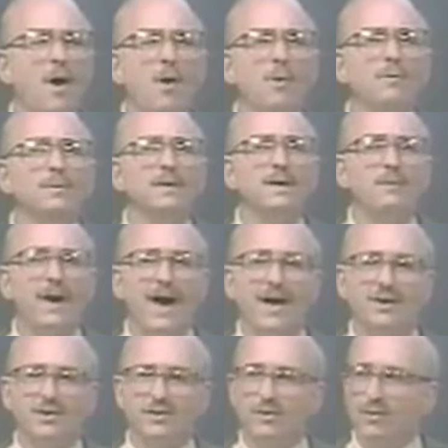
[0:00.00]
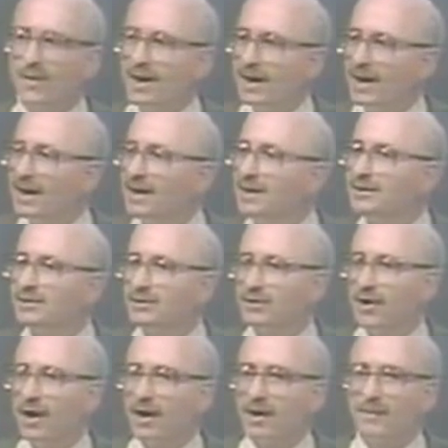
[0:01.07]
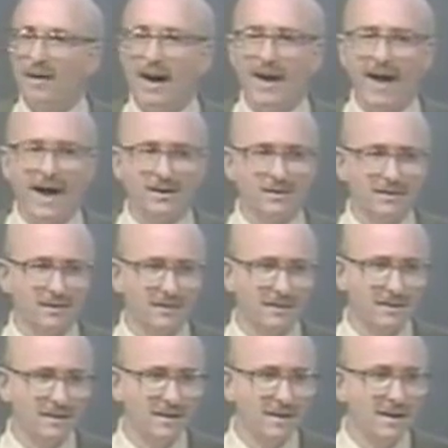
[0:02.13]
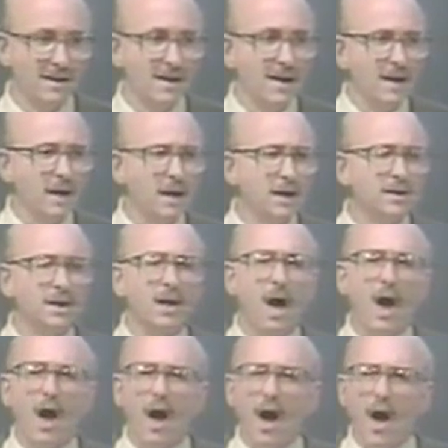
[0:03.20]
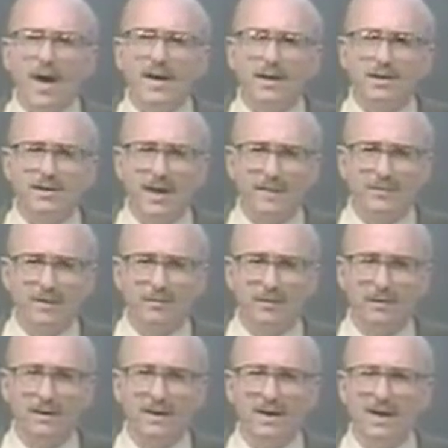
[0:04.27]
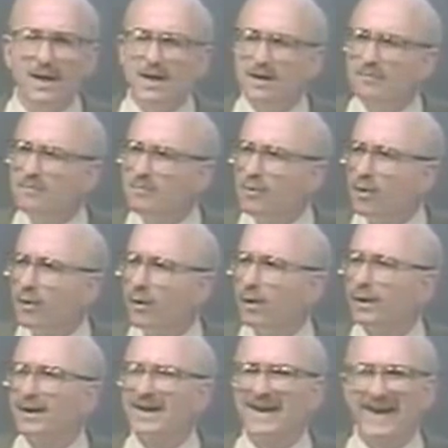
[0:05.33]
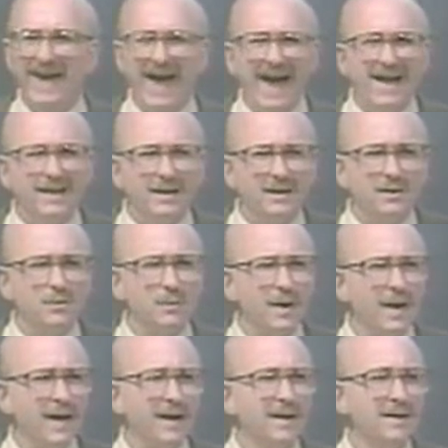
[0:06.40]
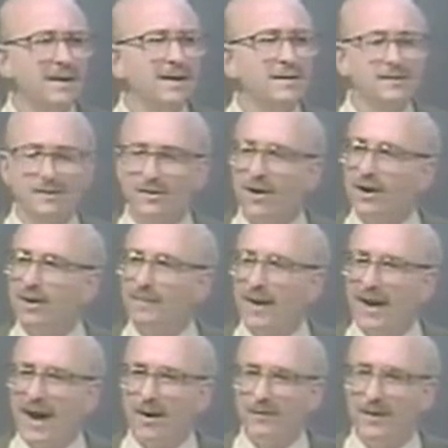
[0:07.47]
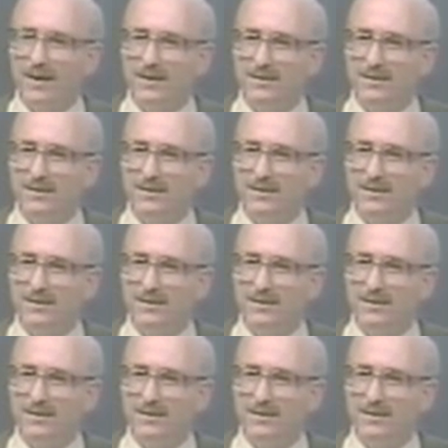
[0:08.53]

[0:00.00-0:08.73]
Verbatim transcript: only rational way to talk about hazard. It is an unacceptable, immoral, callous way to talk about outrage.